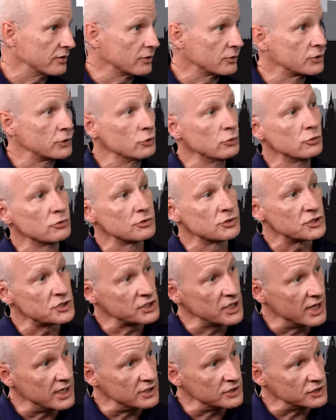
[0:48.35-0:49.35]
their tools
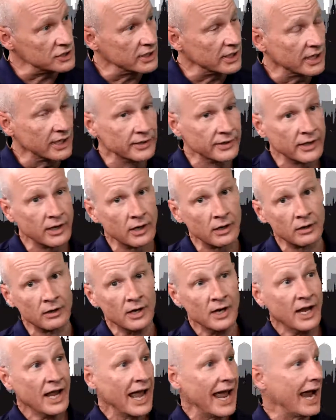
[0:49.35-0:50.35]
changing, and they're
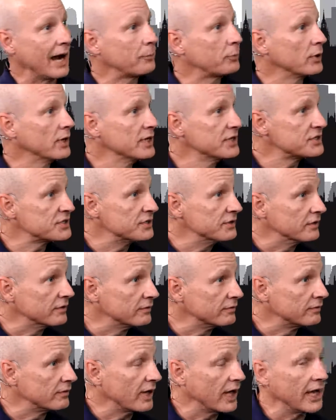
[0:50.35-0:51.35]

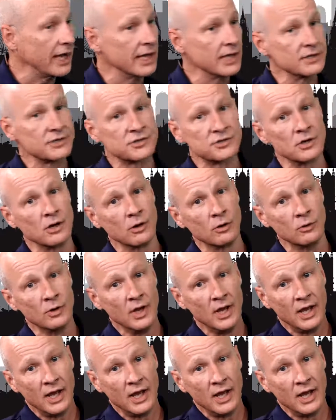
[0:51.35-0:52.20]
apprehensive. And so